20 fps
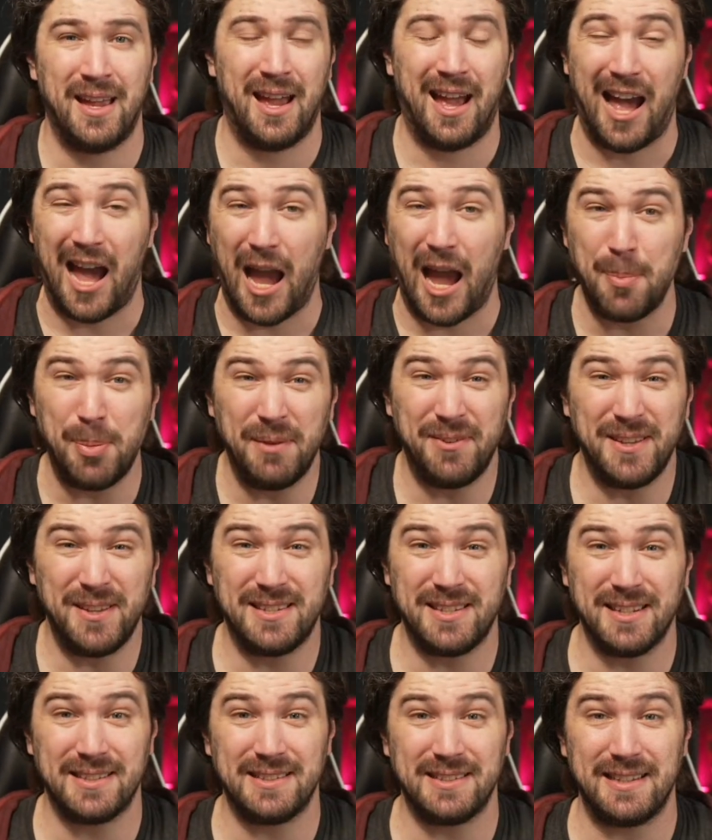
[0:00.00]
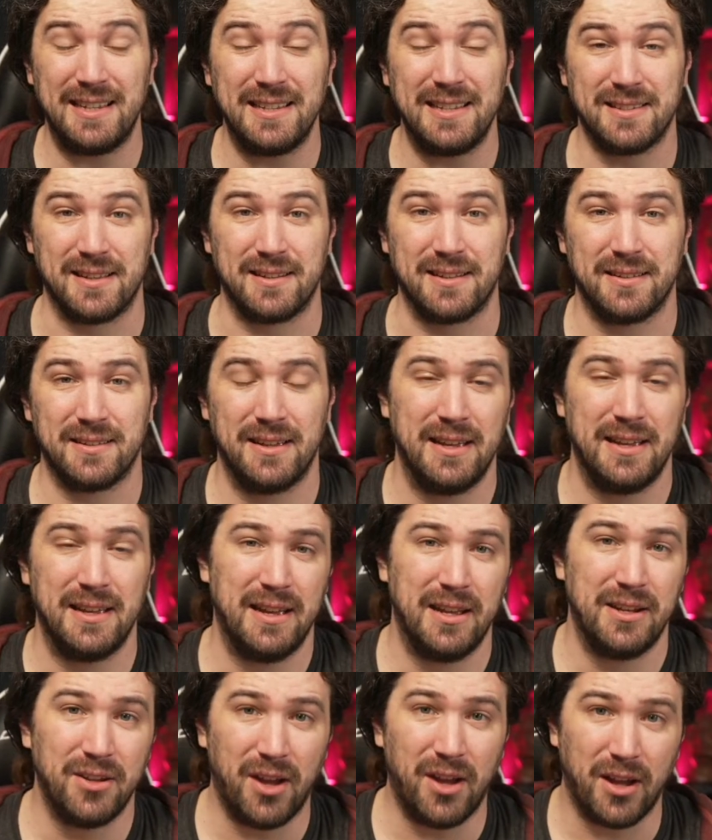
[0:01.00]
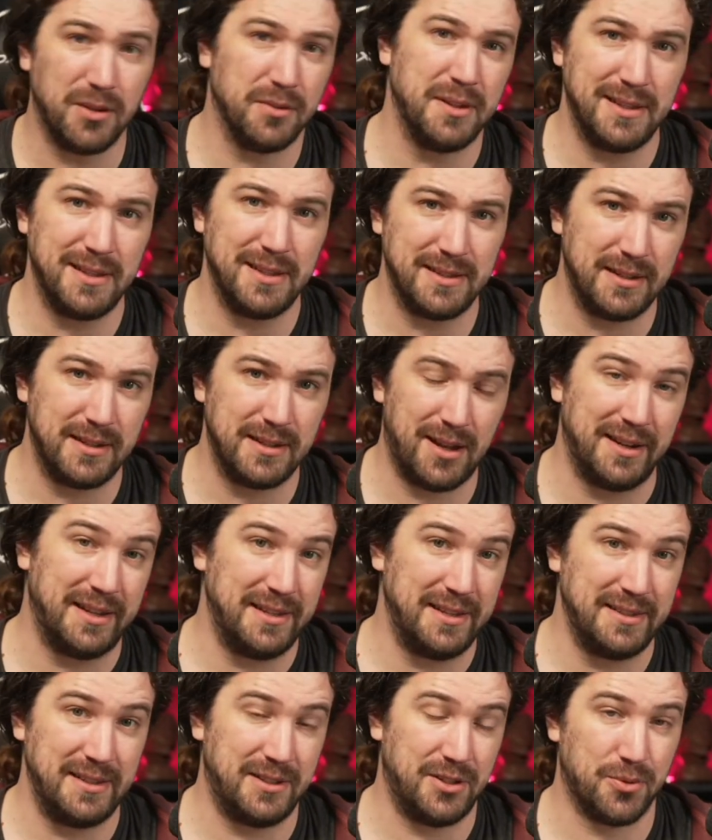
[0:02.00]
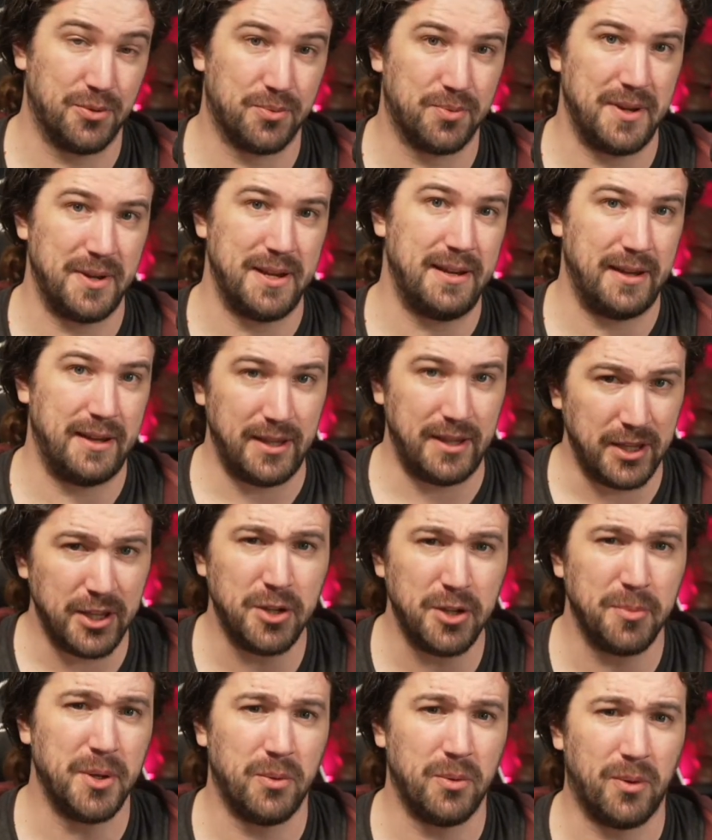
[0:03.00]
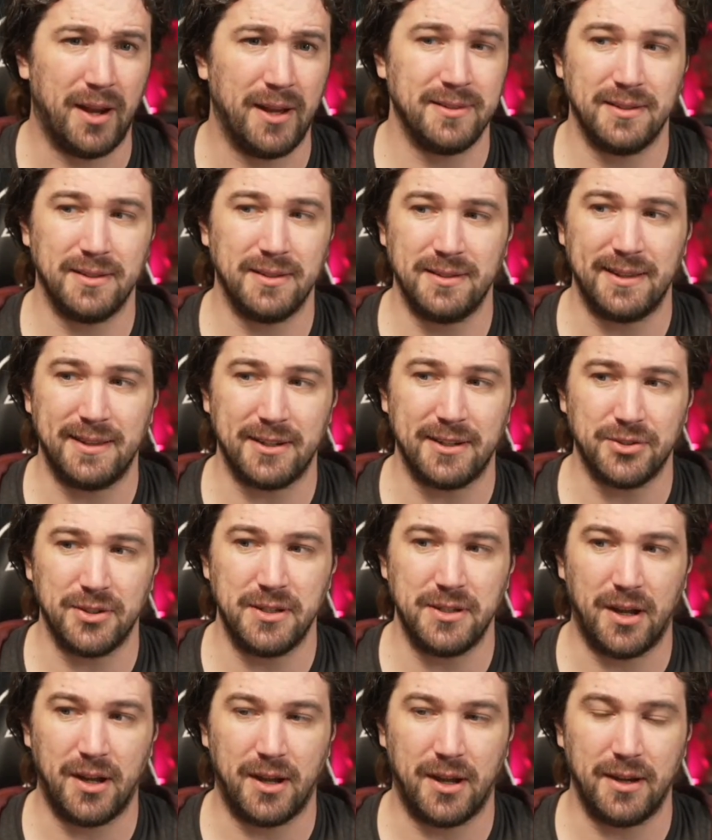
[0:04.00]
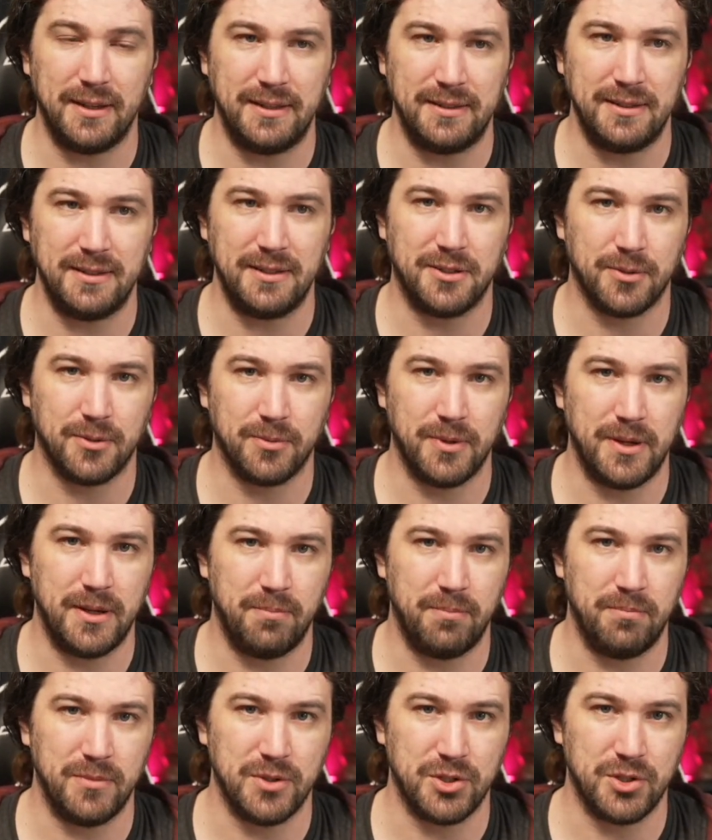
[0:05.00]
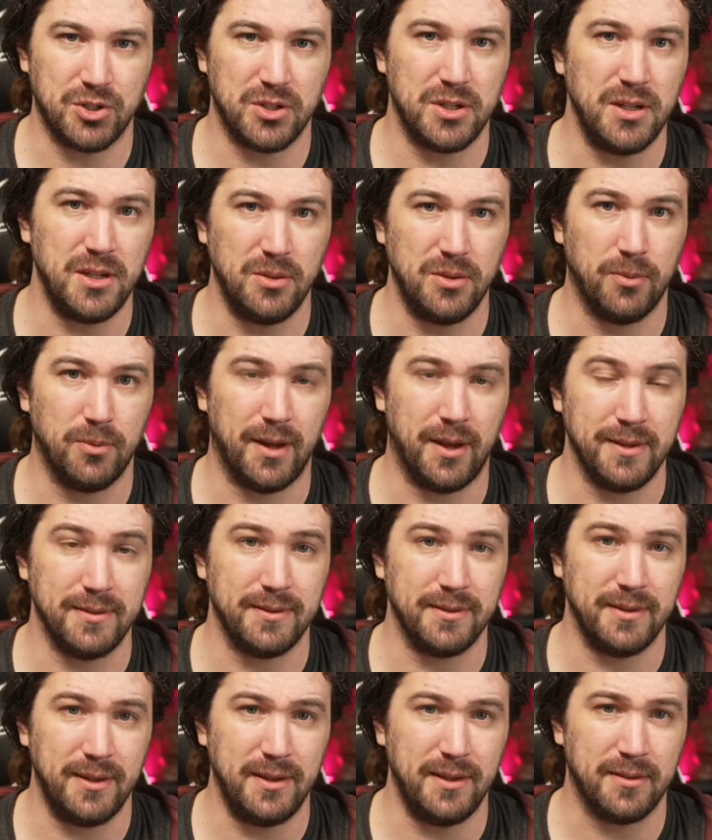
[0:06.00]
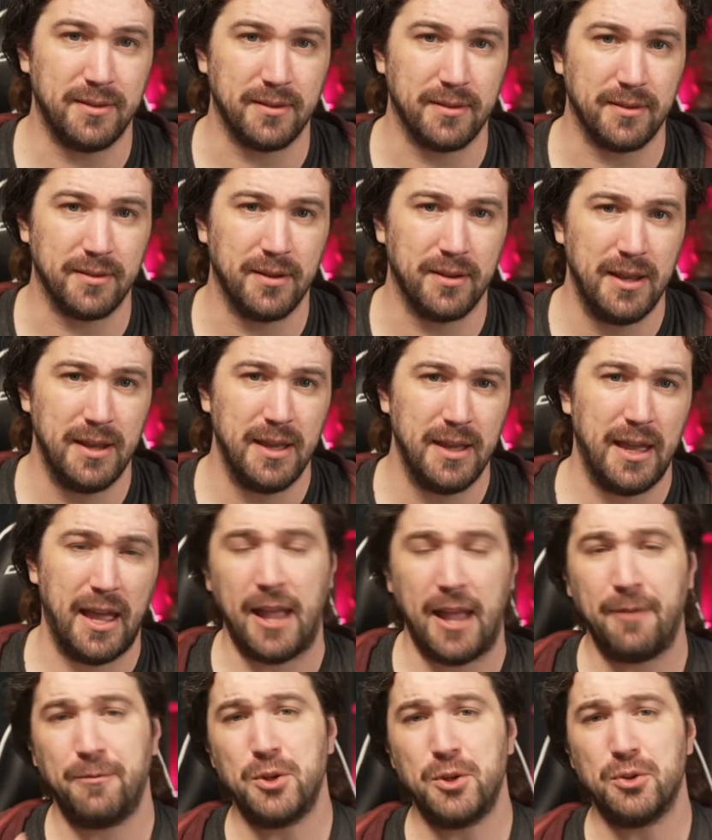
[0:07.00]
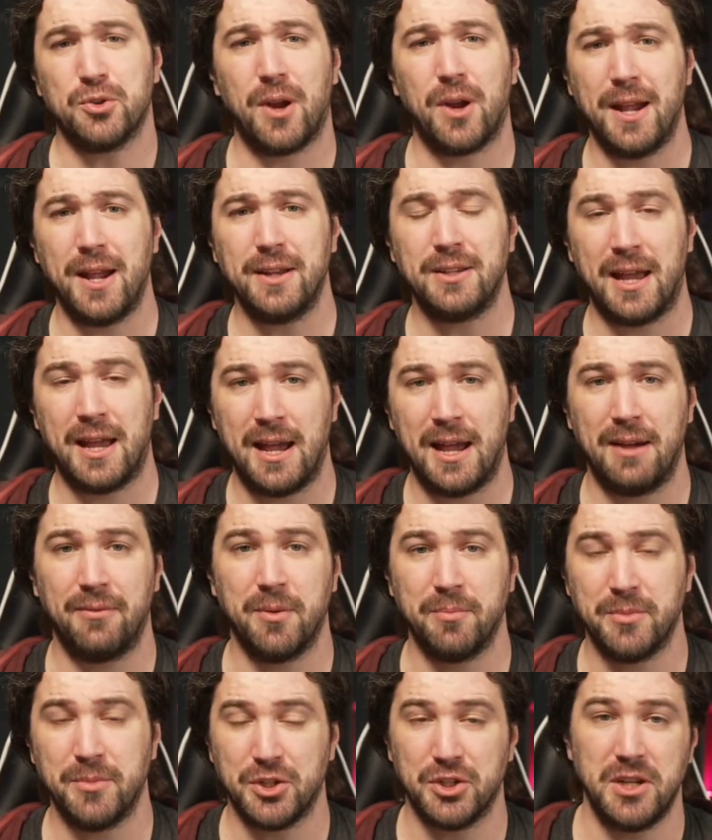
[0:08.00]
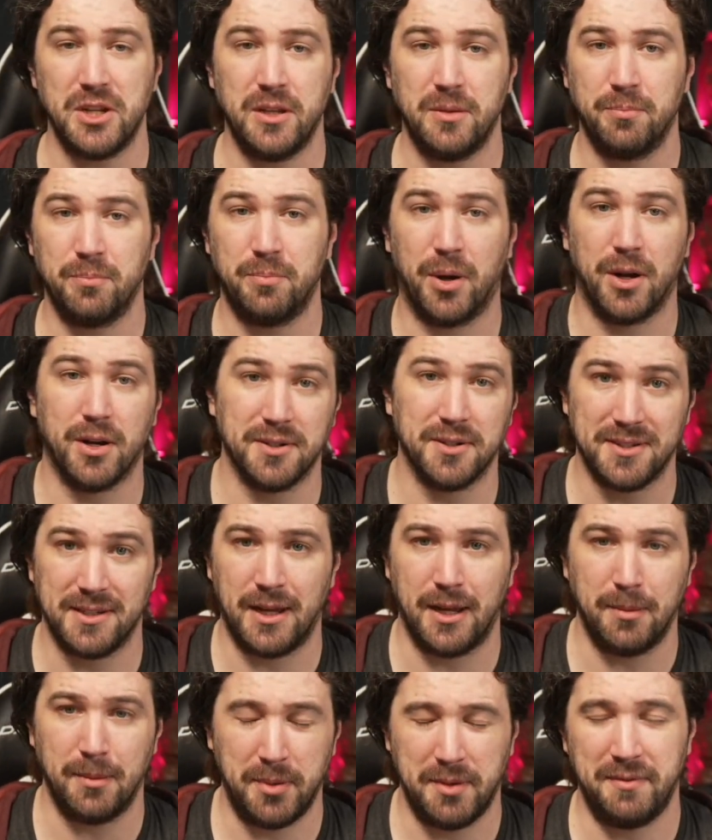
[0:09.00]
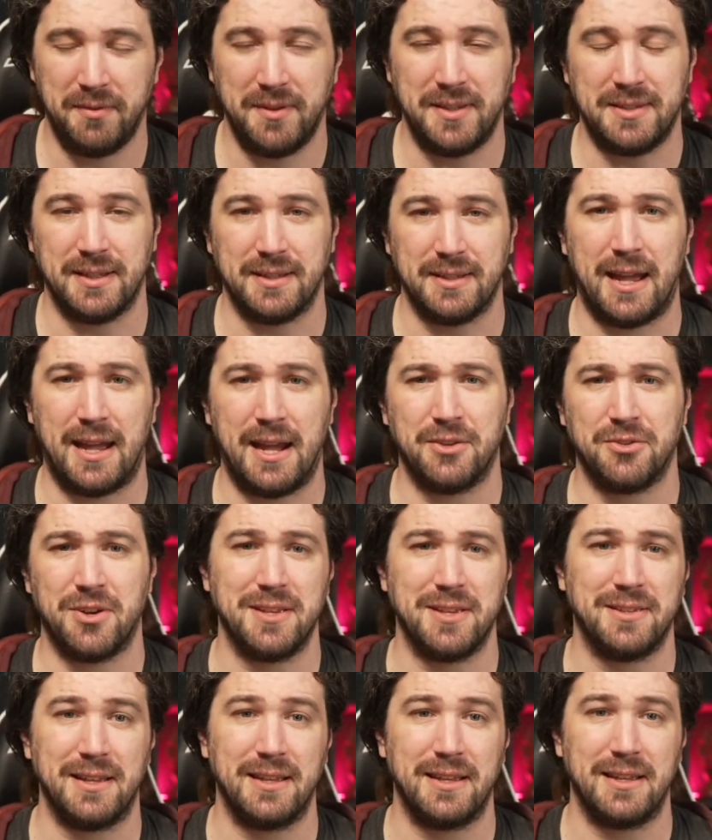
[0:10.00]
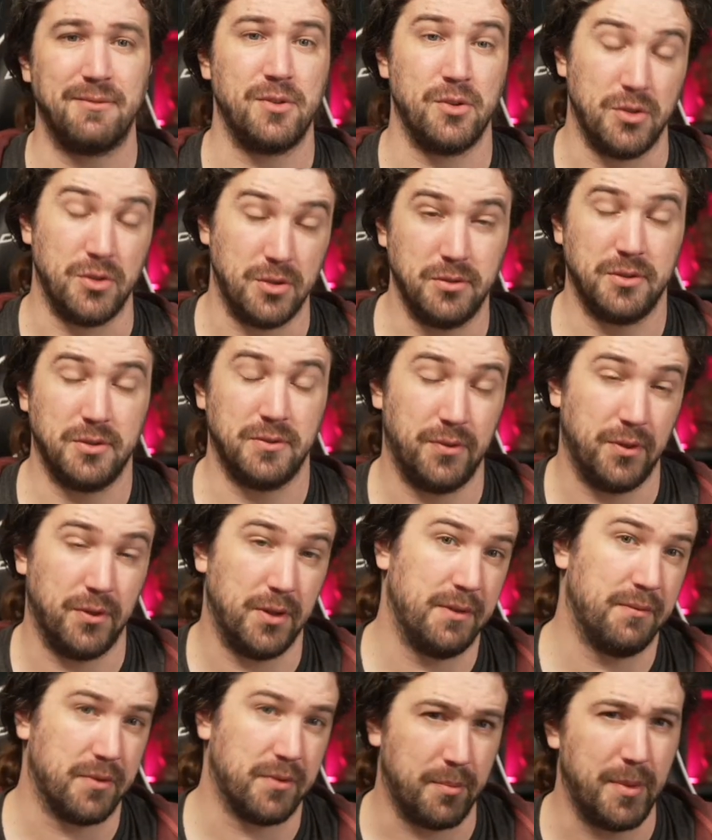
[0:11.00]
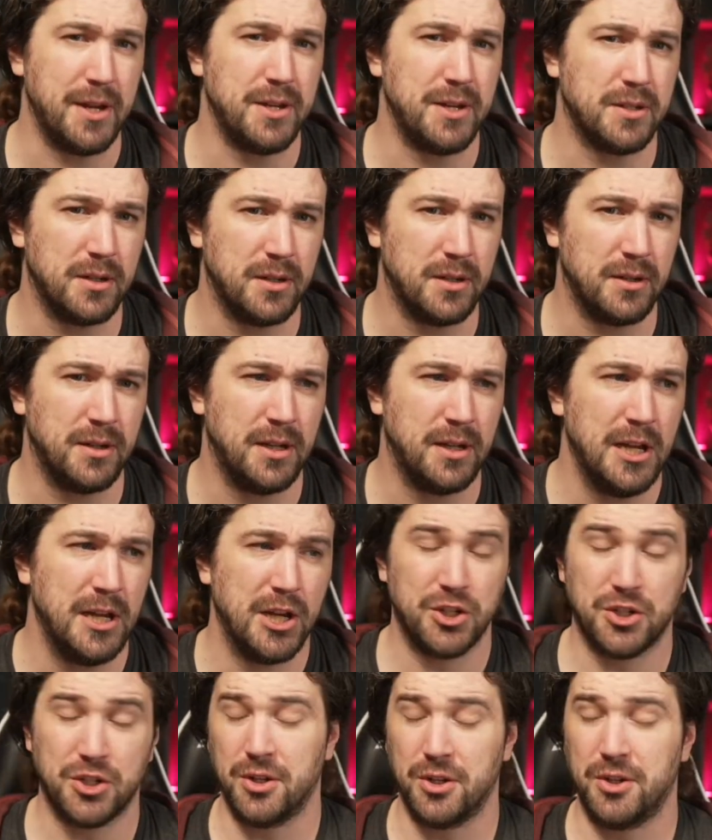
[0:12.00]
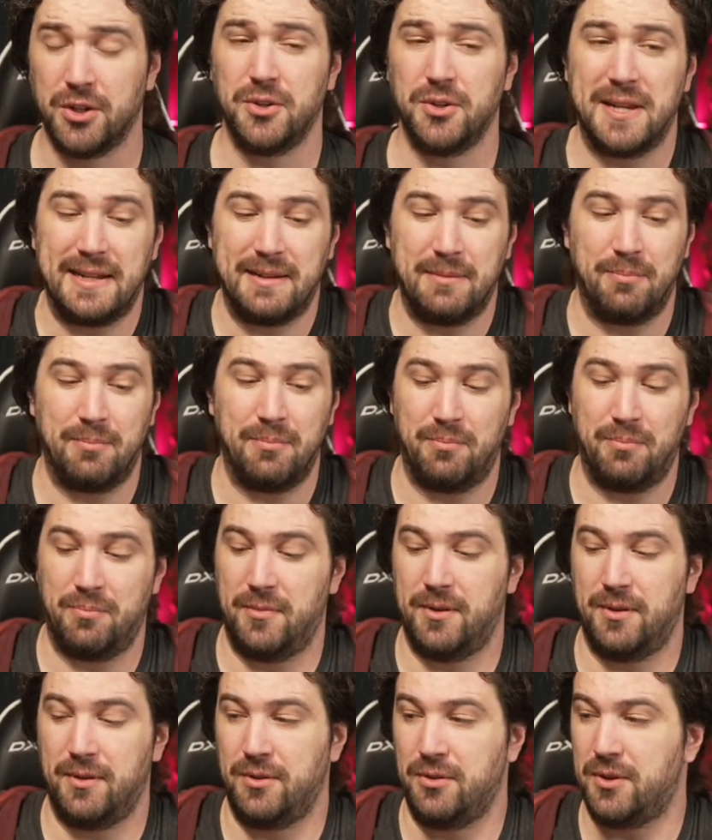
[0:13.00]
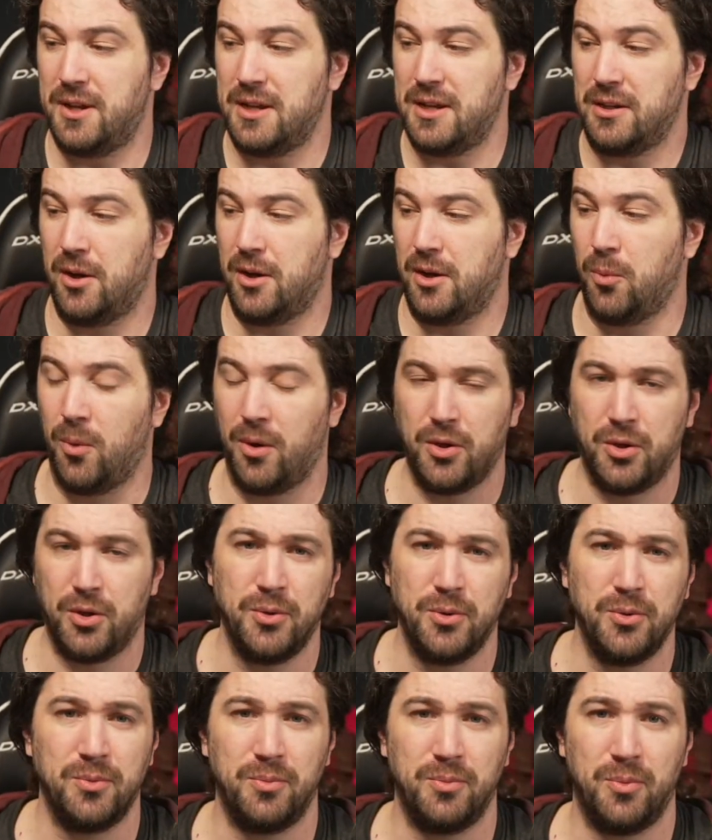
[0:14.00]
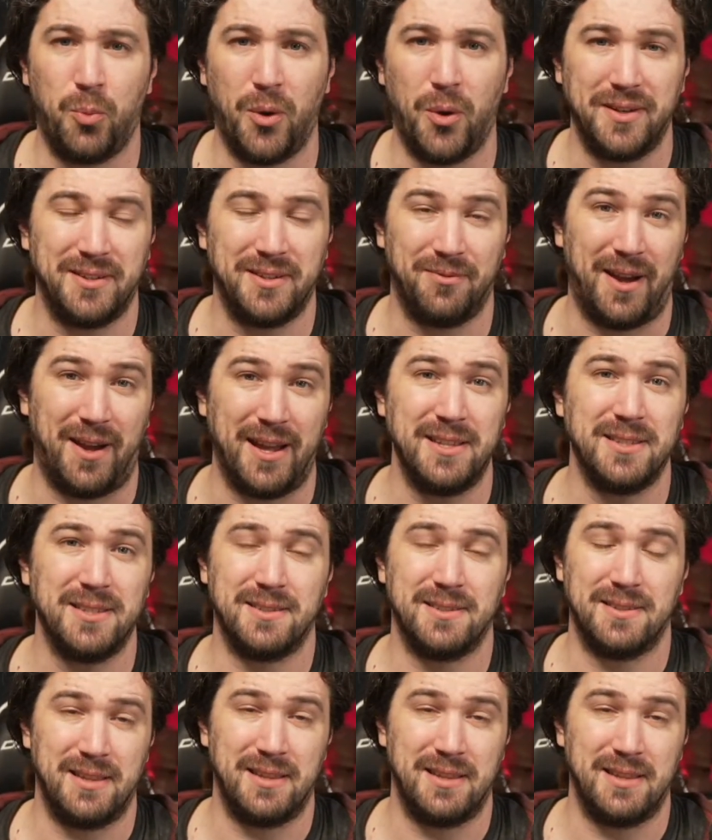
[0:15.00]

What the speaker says: IPv6 isn't. Not only is it not easy to read human-wise, it's actually not easy to read machine-wise either. Have you tried to have a machine parse an IPv6 address and give you useful information? Sure, you can know what device it was